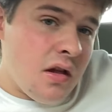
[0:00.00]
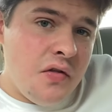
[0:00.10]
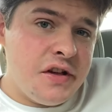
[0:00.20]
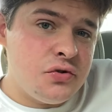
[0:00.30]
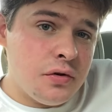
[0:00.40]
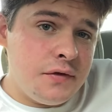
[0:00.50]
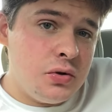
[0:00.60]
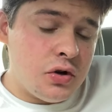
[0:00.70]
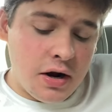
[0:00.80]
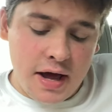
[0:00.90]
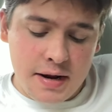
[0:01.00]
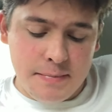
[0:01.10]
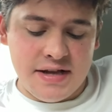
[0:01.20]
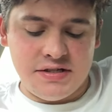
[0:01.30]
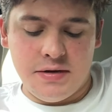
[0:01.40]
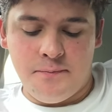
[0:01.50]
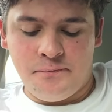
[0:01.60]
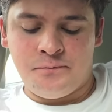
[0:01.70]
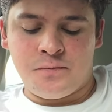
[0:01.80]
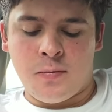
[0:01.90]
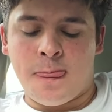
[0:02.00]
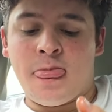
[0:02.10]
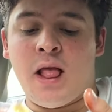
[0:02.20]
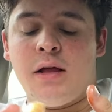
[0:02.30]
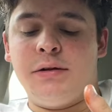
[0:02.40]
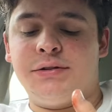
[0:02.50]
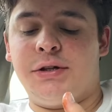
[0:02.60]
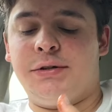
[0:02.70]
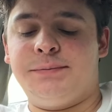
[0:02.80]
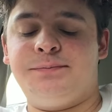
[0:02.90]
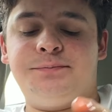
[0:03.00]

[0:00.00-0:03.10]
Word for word: these reviews are getting messy. So,